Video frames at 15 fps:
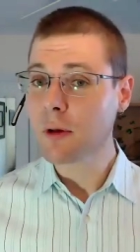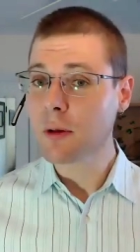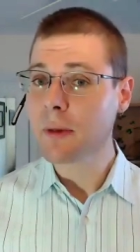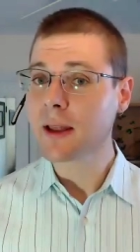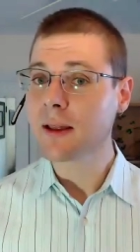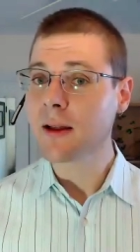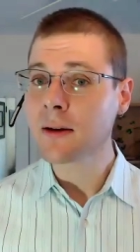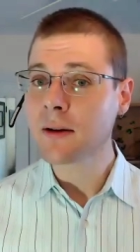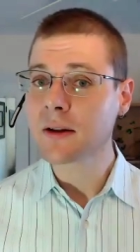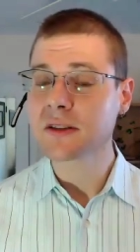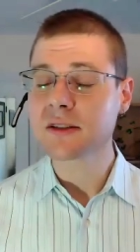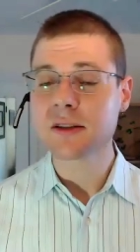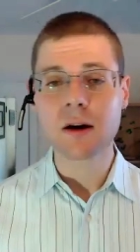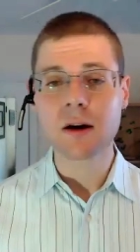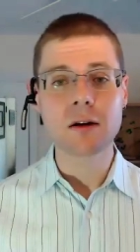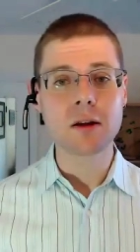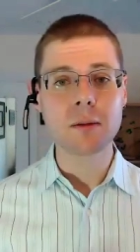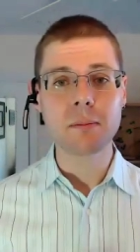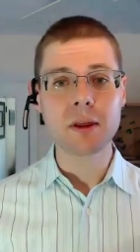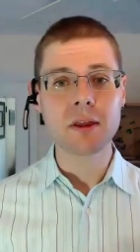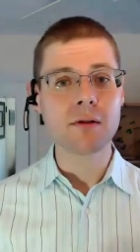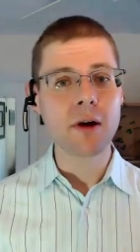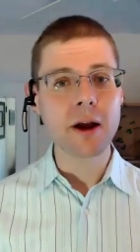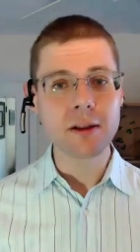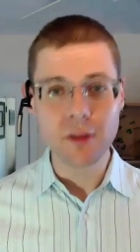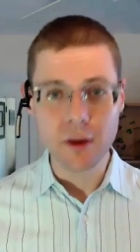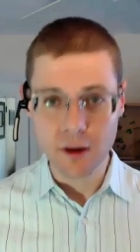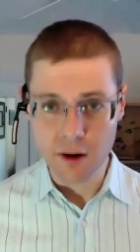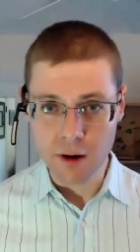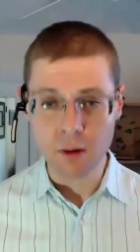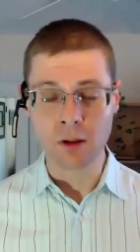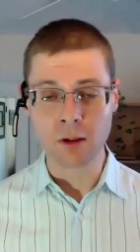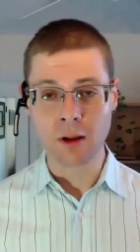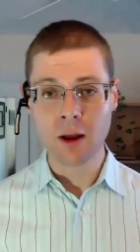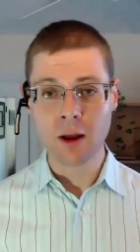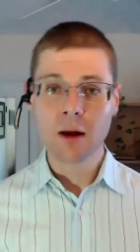may not necessarily be the right thing at all.